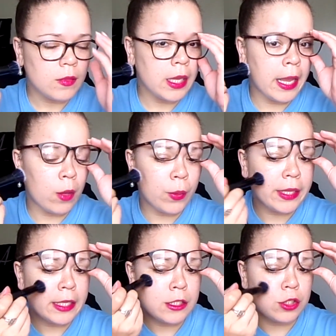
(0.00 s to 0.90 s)
And with
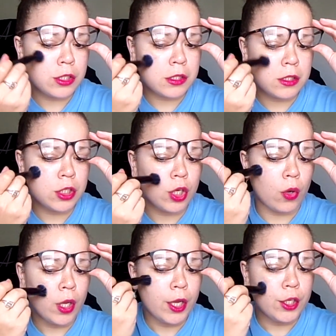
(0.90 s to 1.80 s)
this, you just,
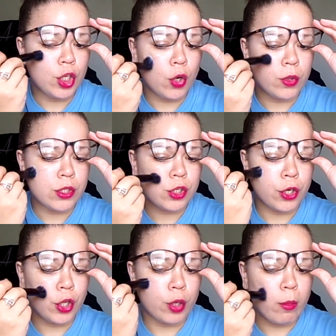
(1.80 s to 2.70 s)
you go in
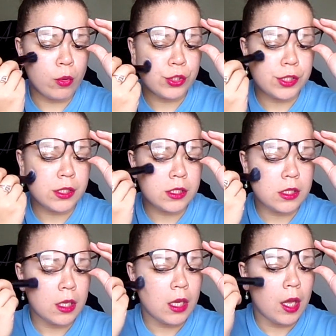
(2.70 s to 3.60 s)
circular motions.
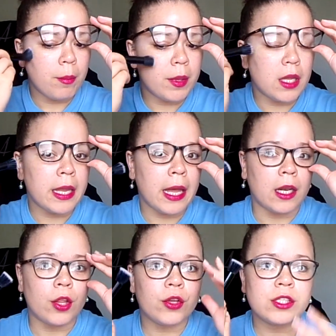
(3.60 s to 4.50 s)
But again,
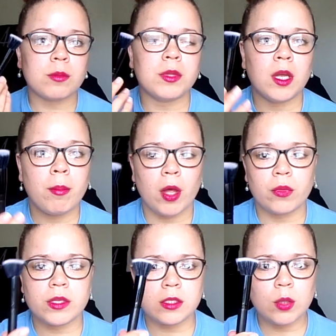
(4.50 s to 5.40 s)
there's something about
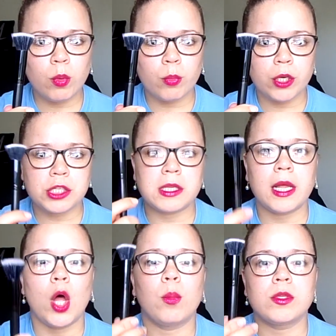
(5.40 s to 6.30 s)
the stipple brushes that
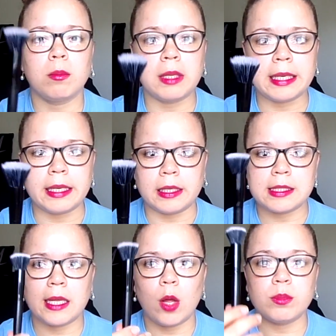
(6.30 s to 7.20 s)
help to blend it, to
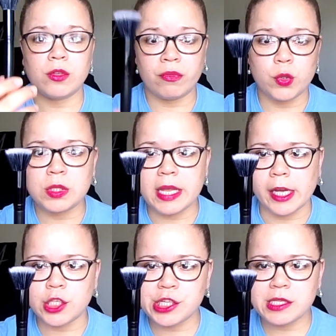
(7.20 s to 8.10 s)
help diffuse the
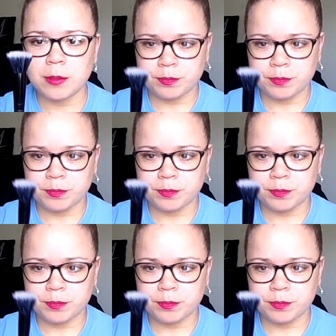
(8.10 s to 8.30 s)
edges.